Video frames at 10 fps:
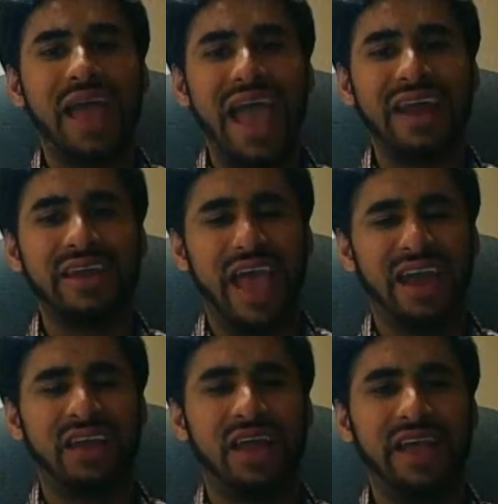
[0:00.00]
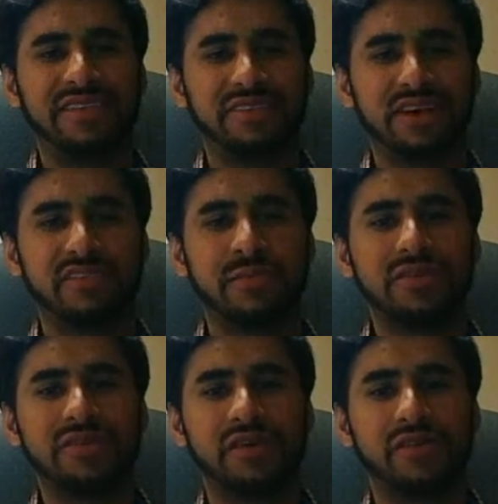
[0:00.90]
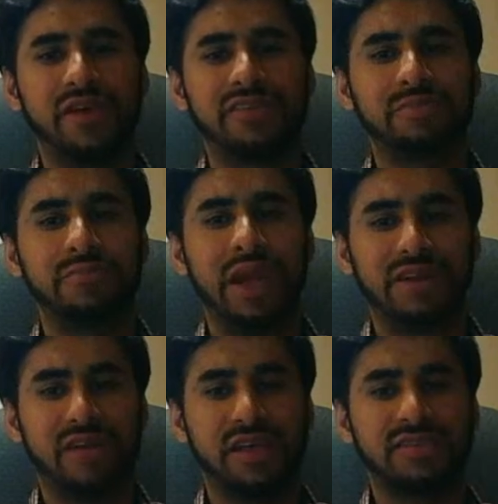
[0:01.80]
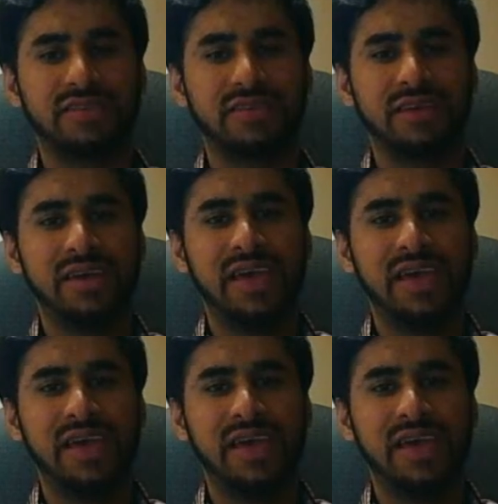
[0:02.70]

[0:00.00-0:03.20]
and analyze customer service metrics